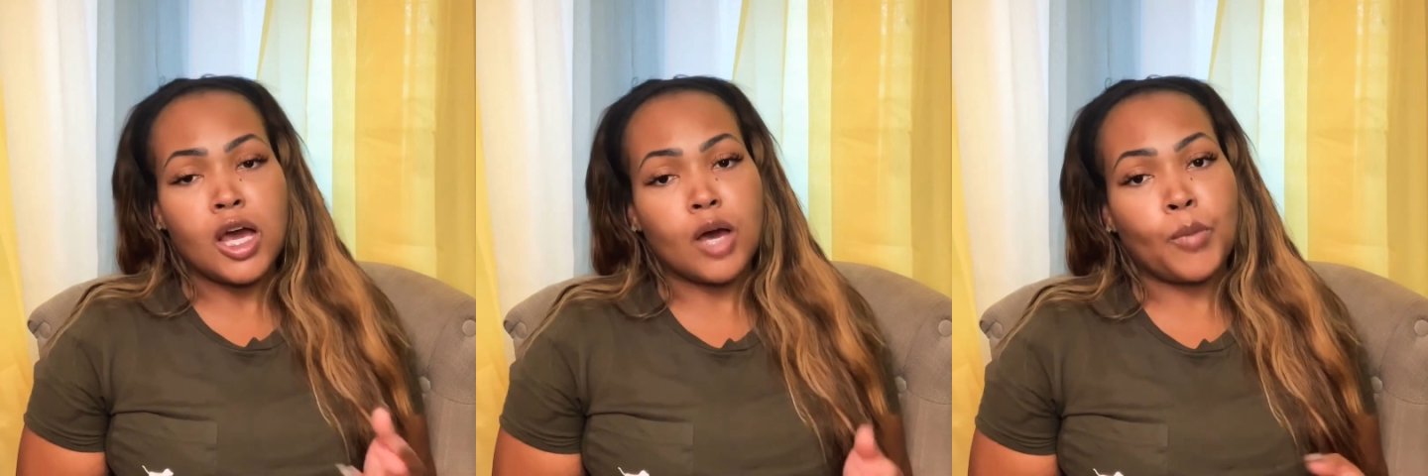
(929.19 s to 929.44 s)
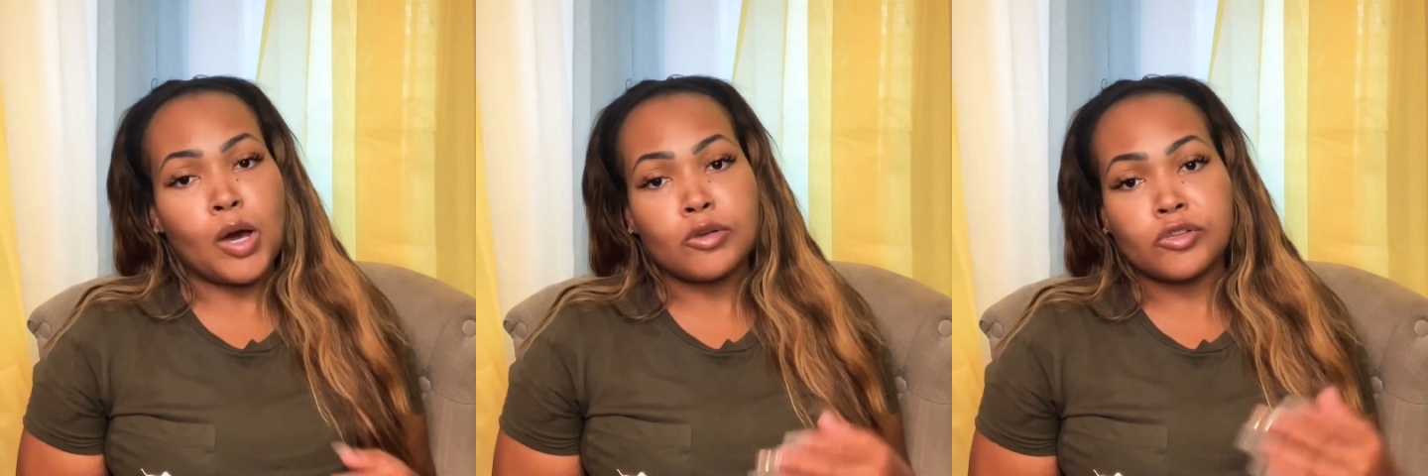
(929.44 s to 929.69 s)

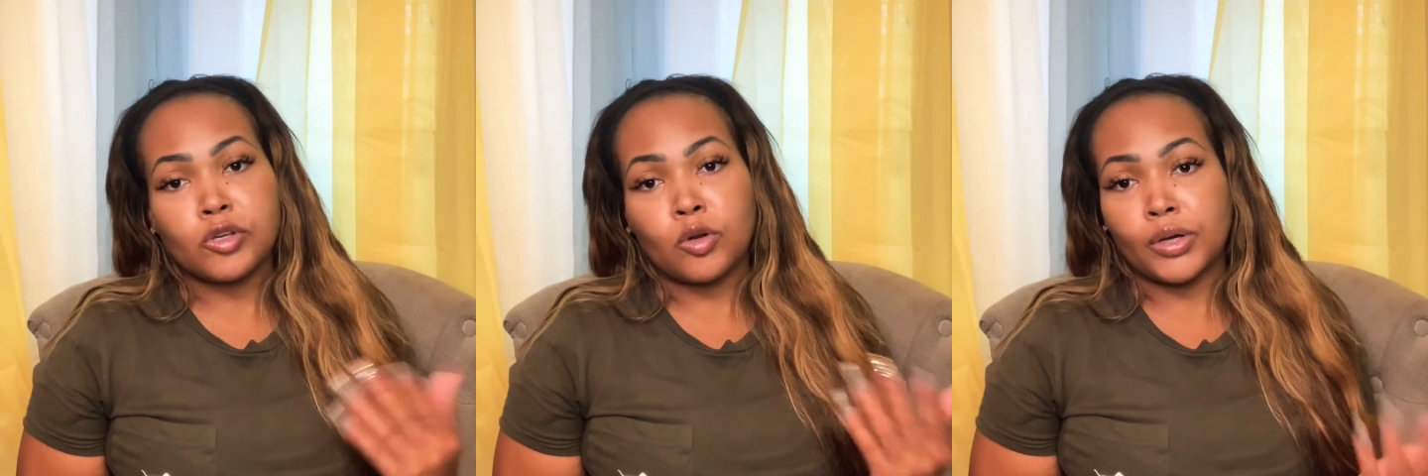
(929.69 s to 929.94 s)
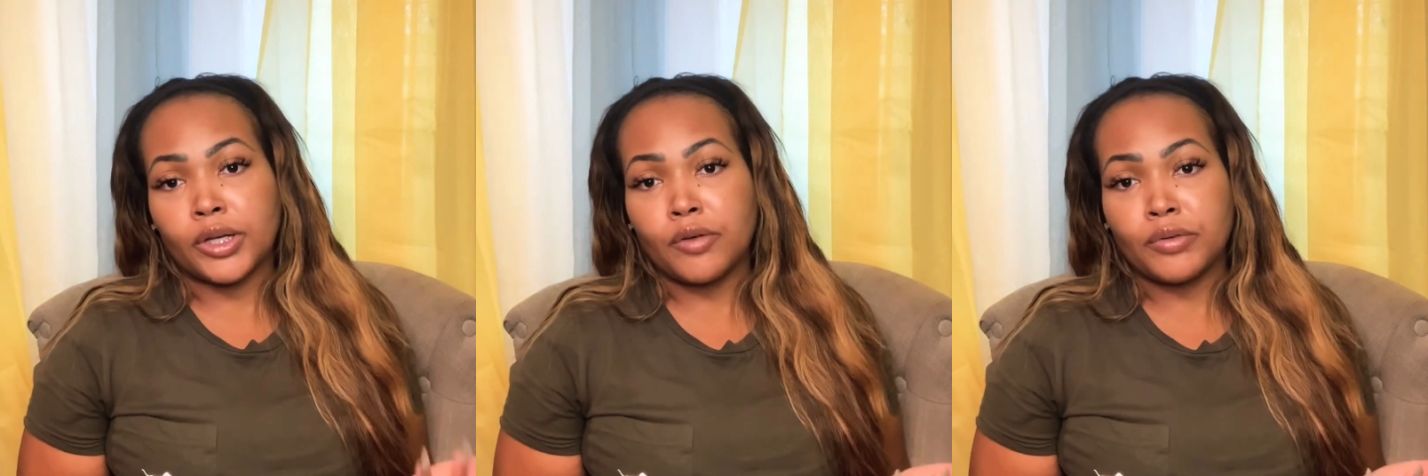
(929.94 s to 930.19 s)
opposed to
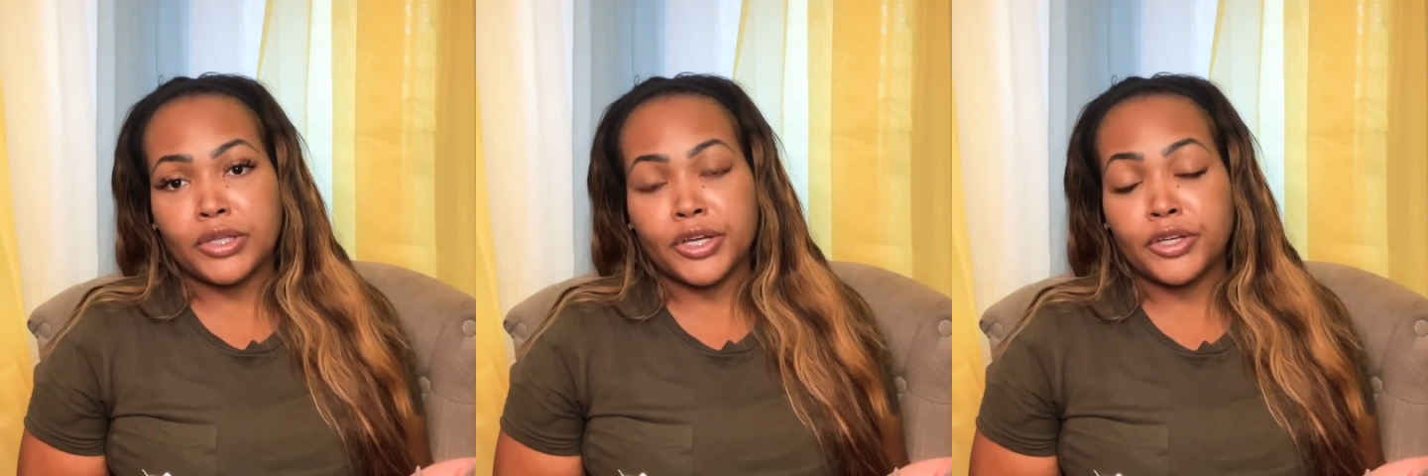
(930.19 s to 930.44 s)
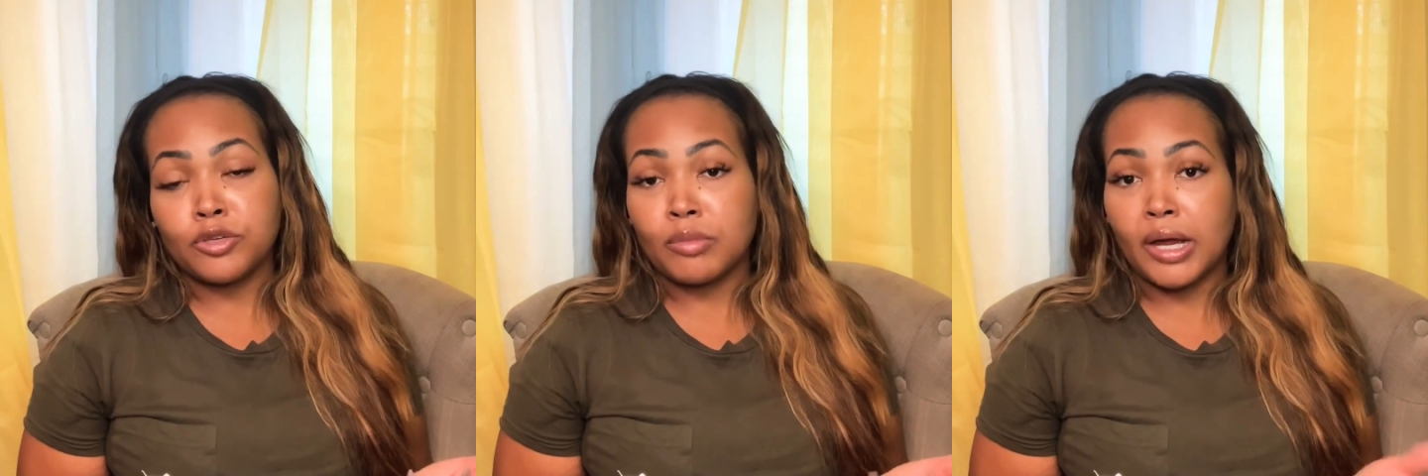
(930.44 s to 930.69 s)
going over there
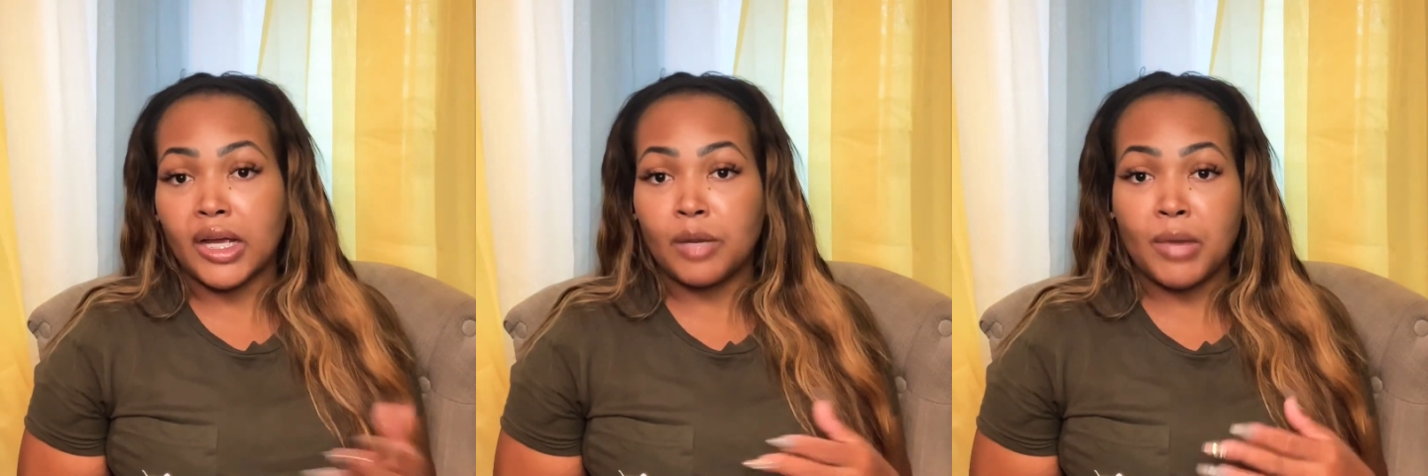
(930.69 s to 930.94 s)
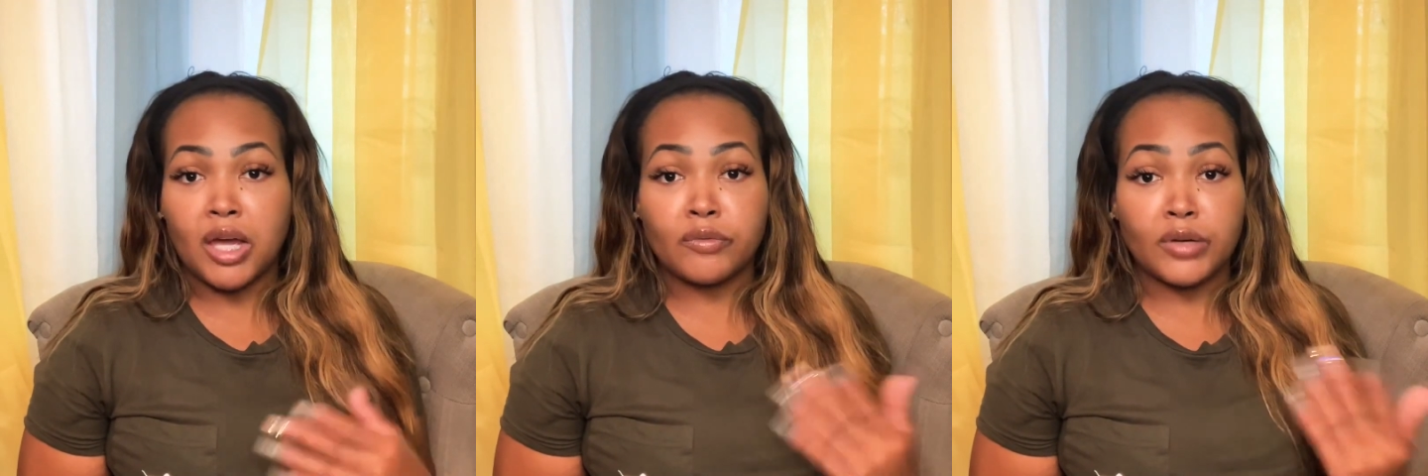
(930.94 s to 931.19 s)
you might
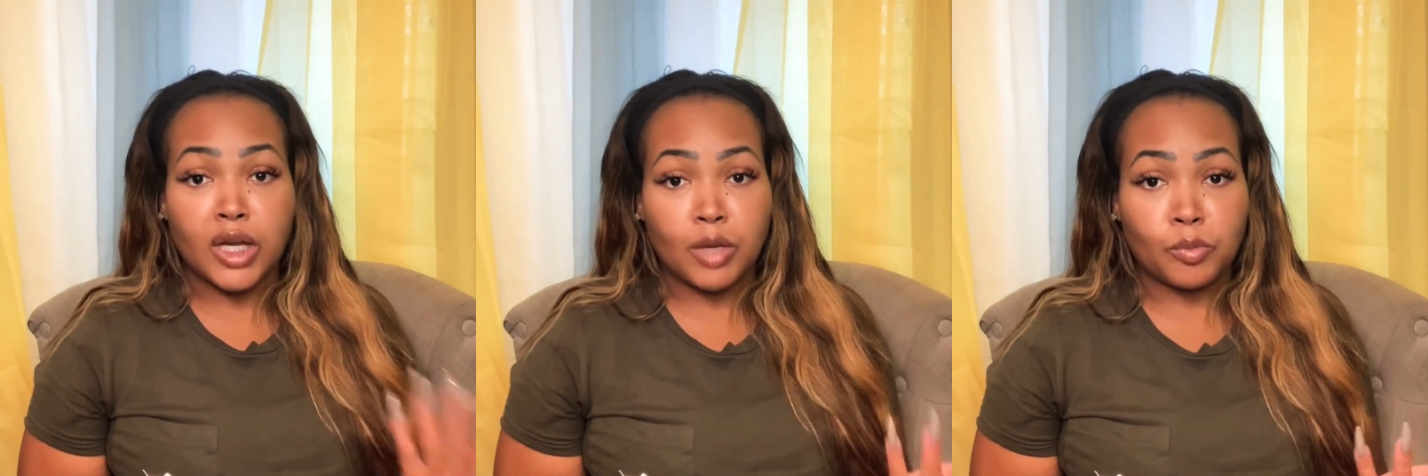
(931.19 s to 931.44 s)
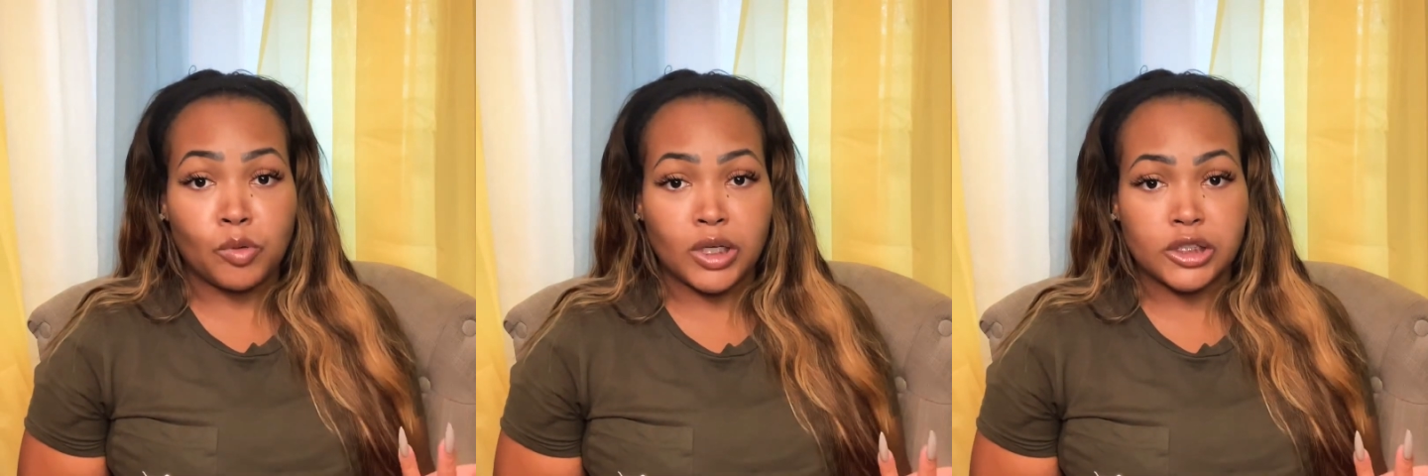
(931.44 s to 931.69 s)
come out of a
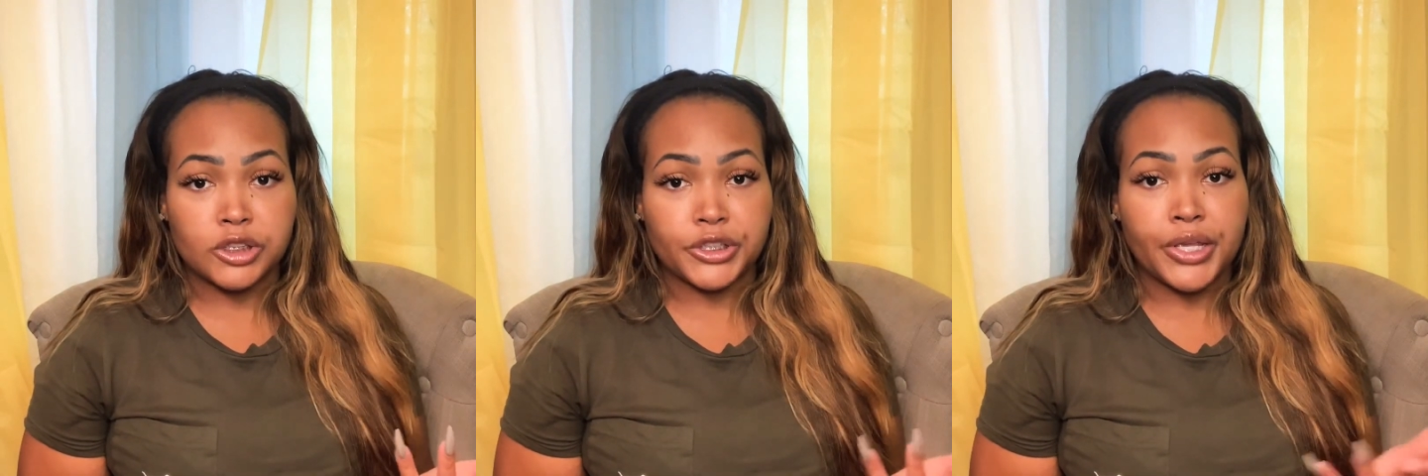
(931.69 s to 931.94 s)
couple hundred.